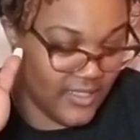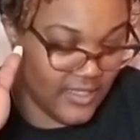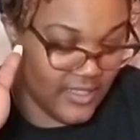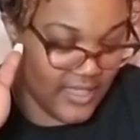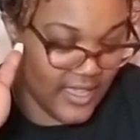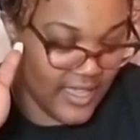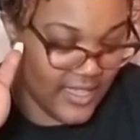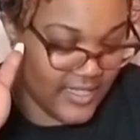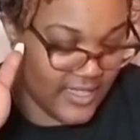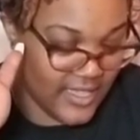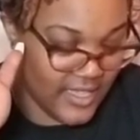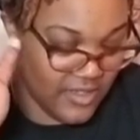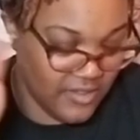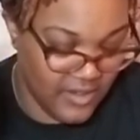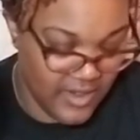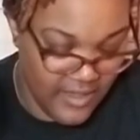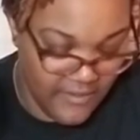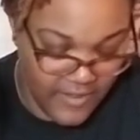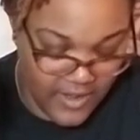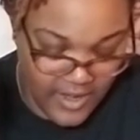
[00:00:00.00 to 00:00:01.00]
Like I said, you
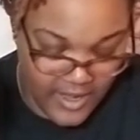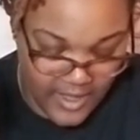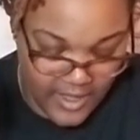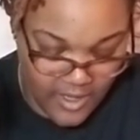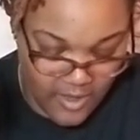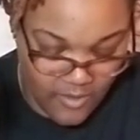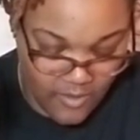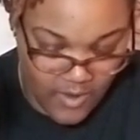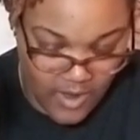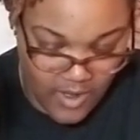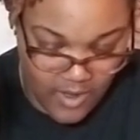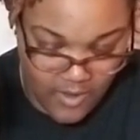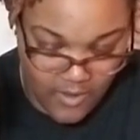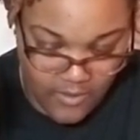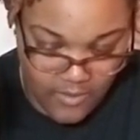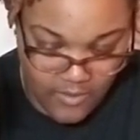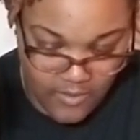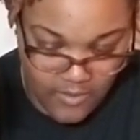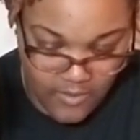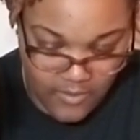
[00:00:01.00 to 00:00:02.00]
never can go
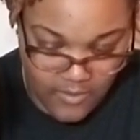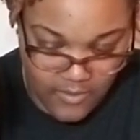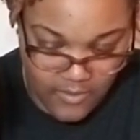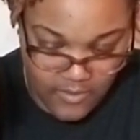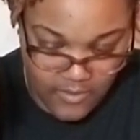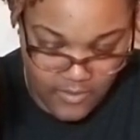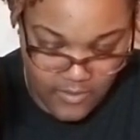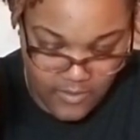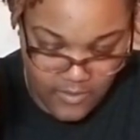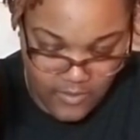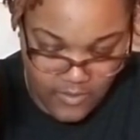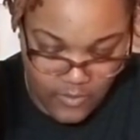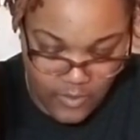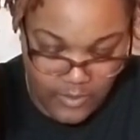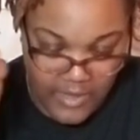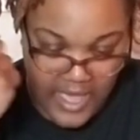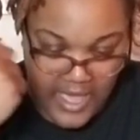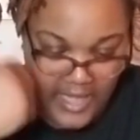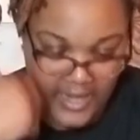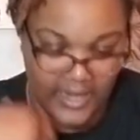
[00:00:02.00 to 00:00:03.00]
wrong with
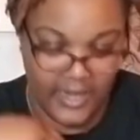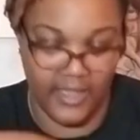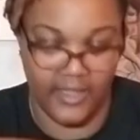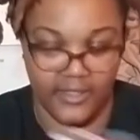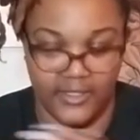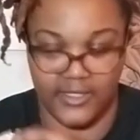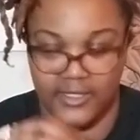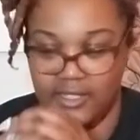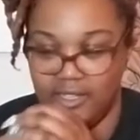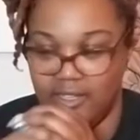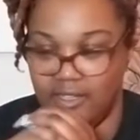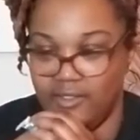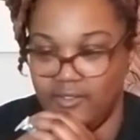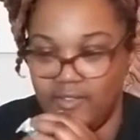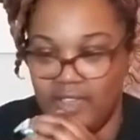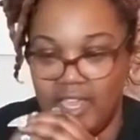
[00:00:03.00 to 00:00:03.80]
buying that stuff.